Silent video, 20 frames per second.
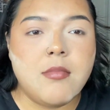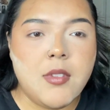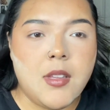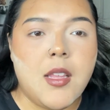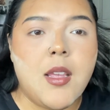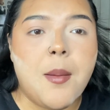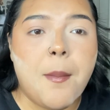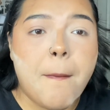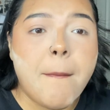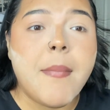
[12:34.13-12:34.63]

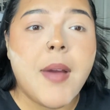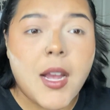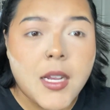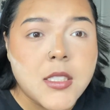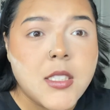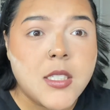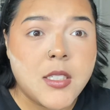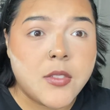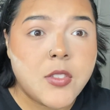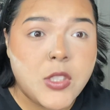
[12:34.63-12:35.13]

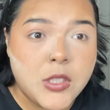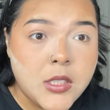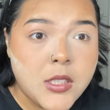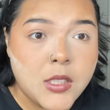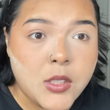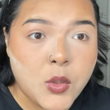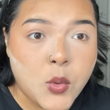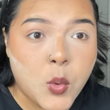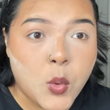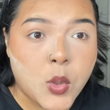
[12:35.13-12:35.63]
imagine if she
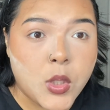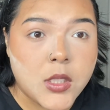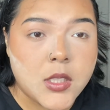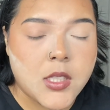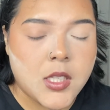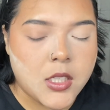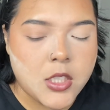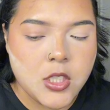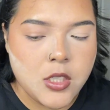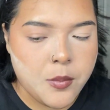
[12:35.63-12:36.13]
seen yours,
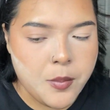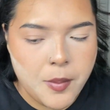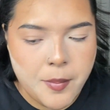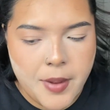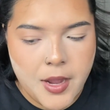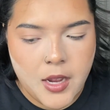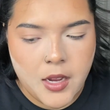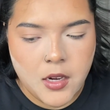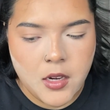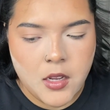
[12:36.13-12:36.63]
like, she'd be
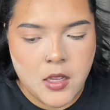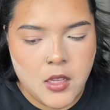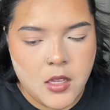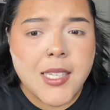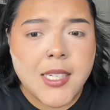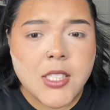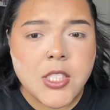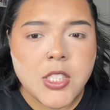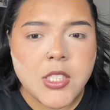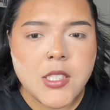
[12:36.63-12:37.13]
mad.
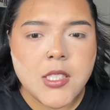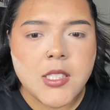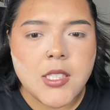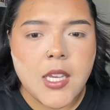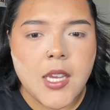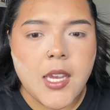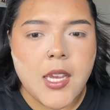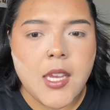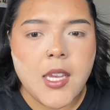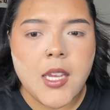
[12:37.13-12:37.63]
Let's just
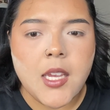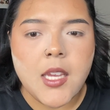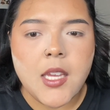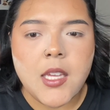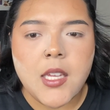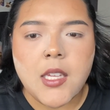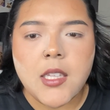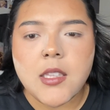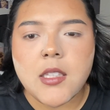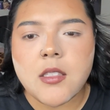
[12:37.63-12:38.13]
say
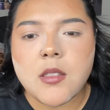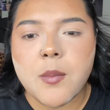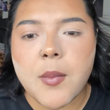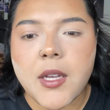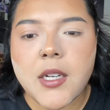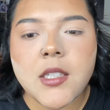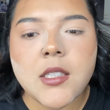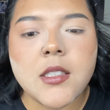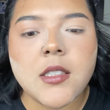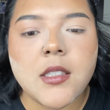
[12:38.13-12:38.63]
this
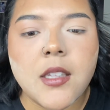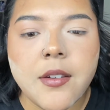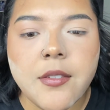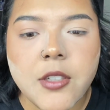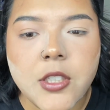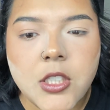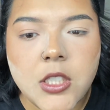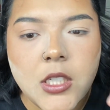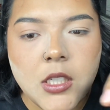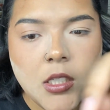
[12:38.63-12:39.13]
man has never
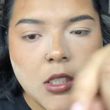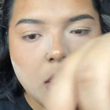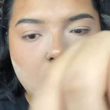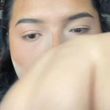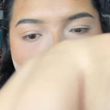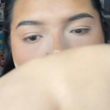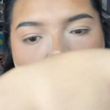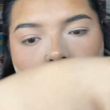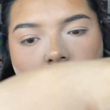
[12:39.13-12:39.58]
changed,